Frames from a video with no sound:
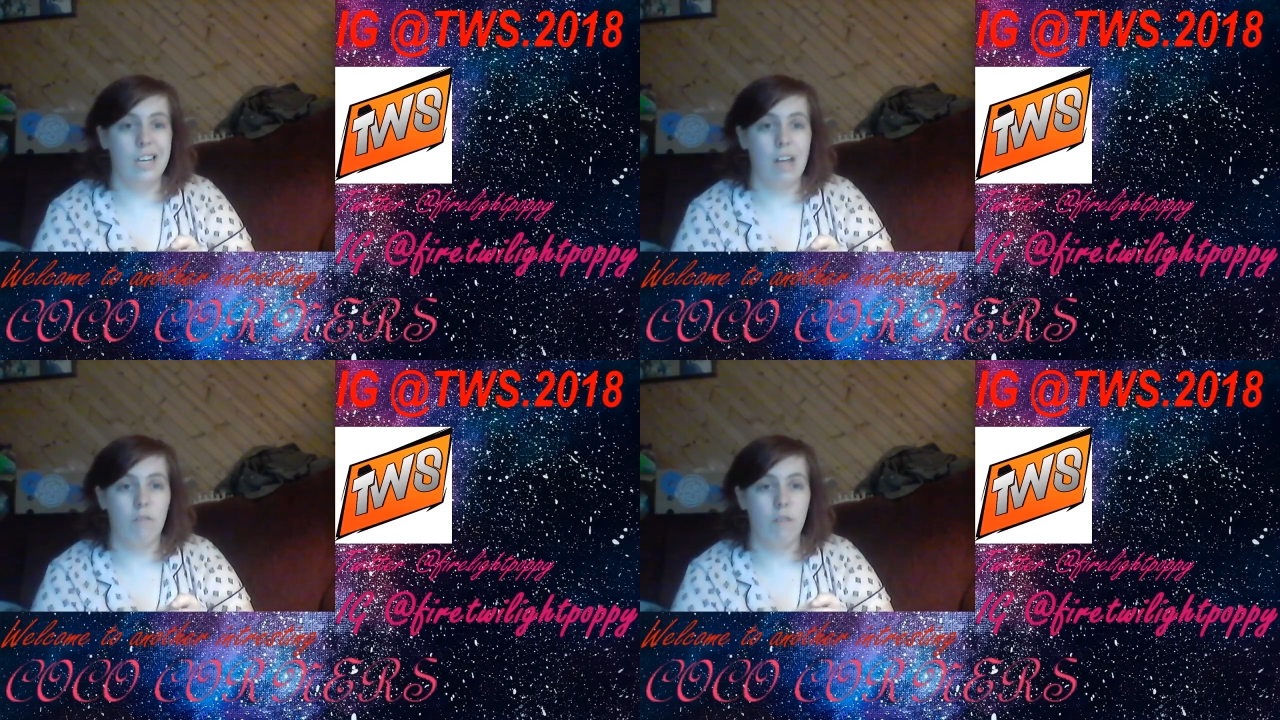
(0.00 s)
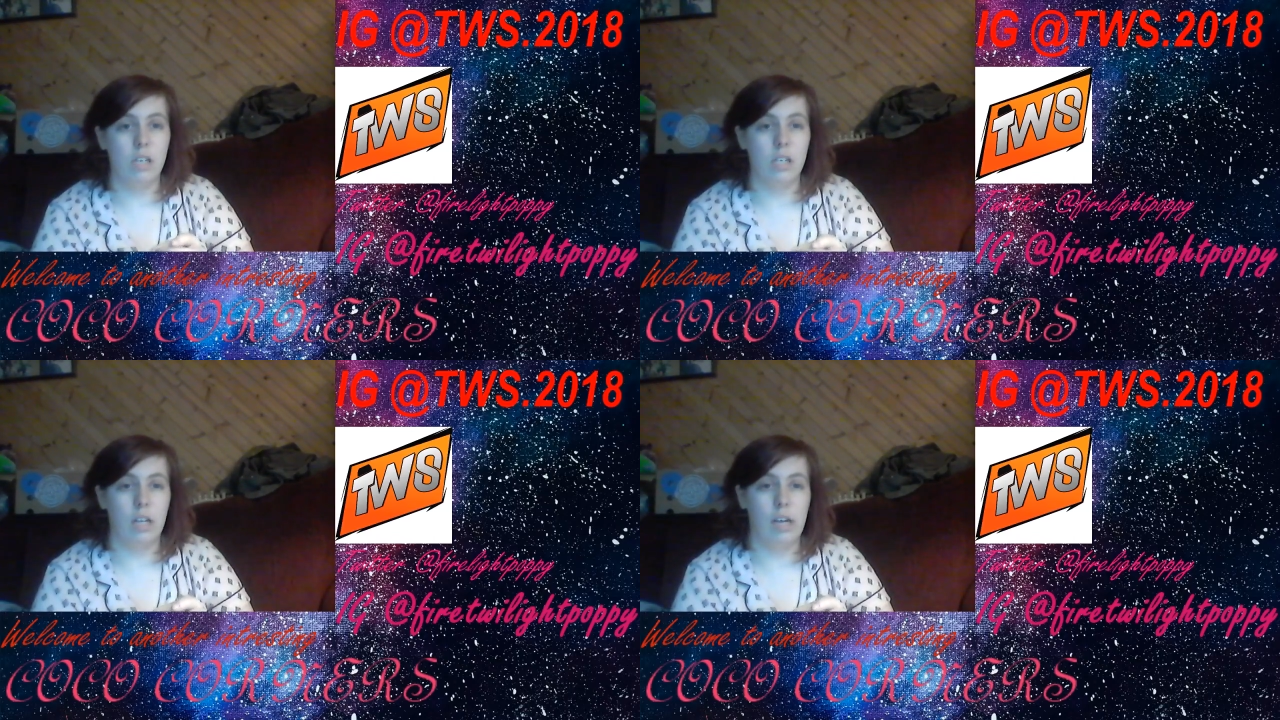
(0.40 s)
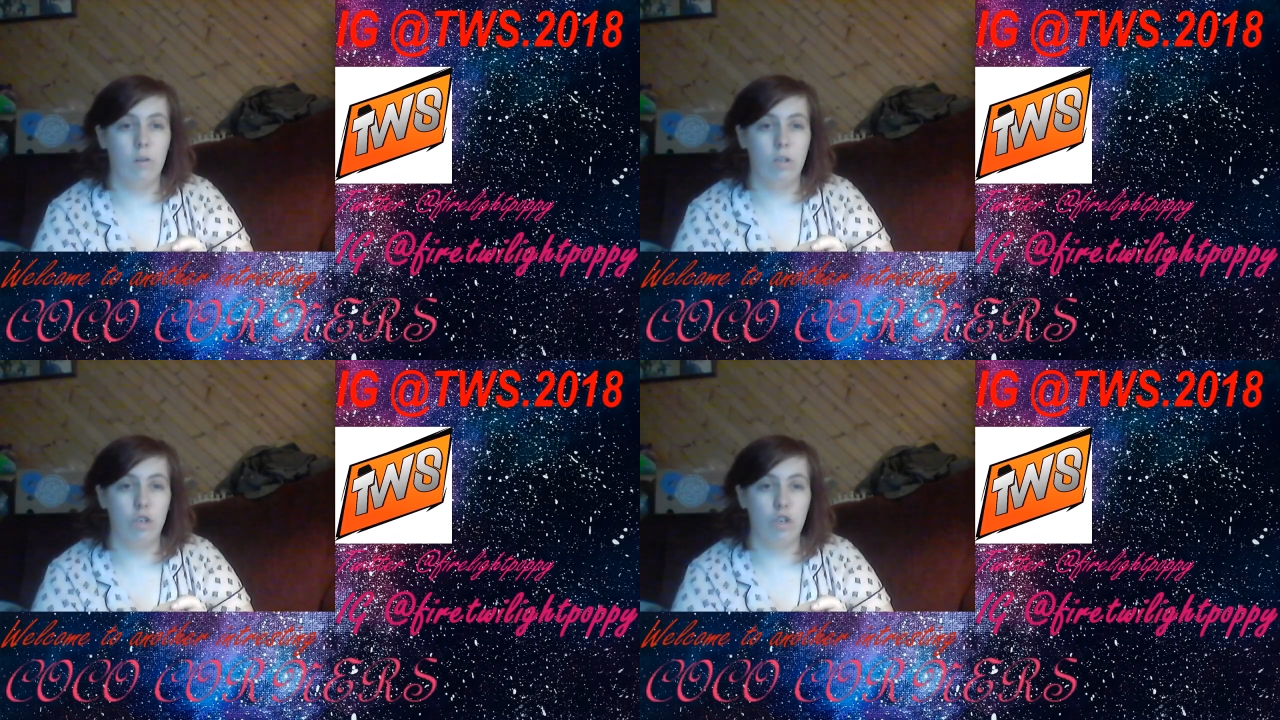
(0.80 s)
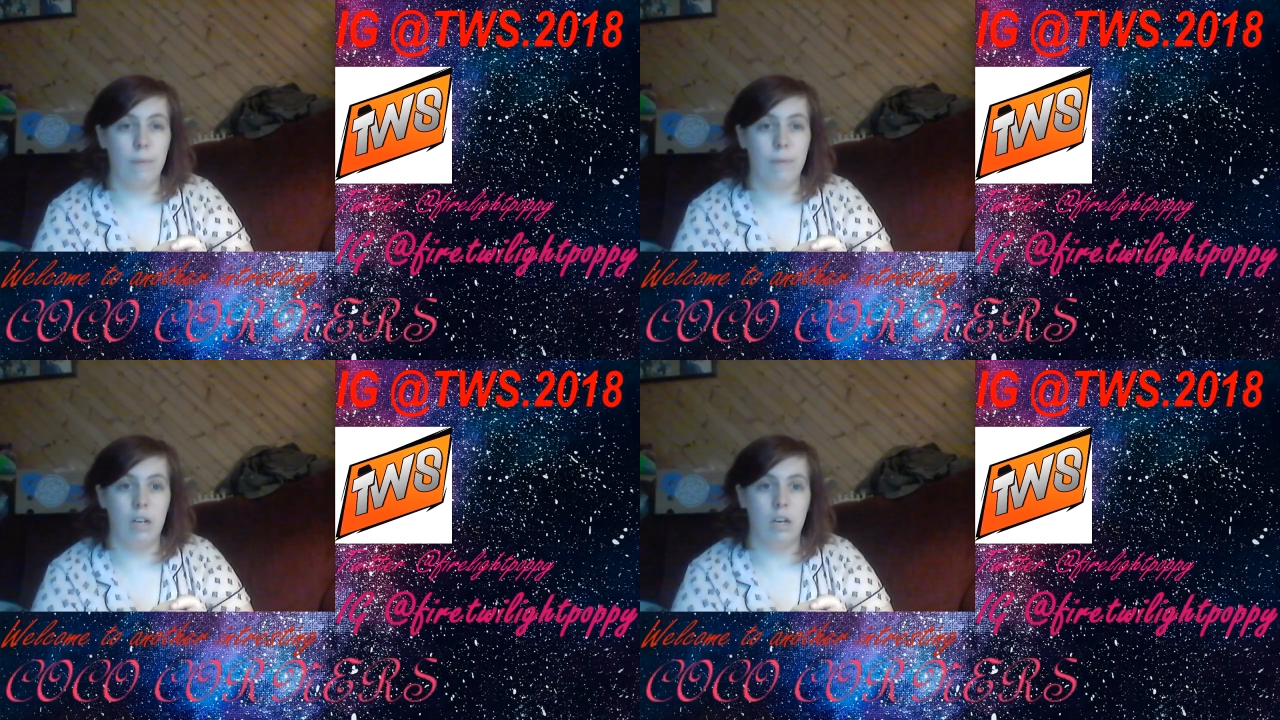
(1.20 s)
California it's illegal to
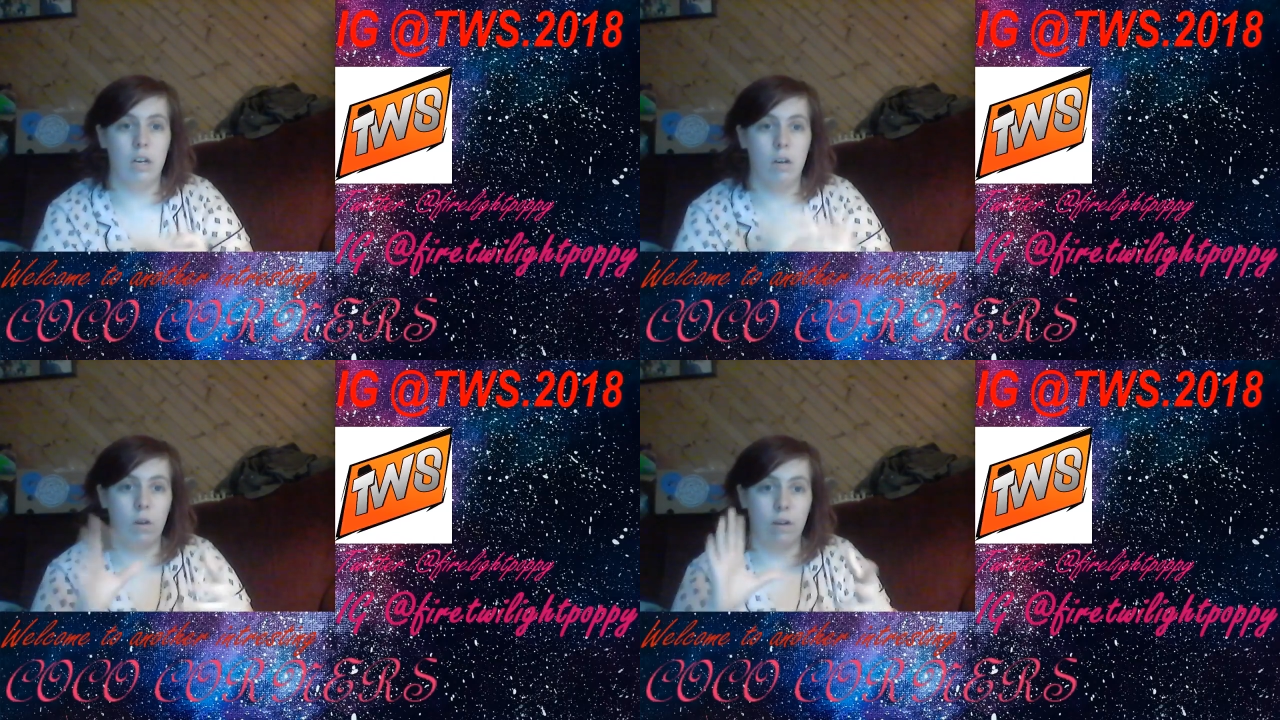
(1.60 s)
stream in or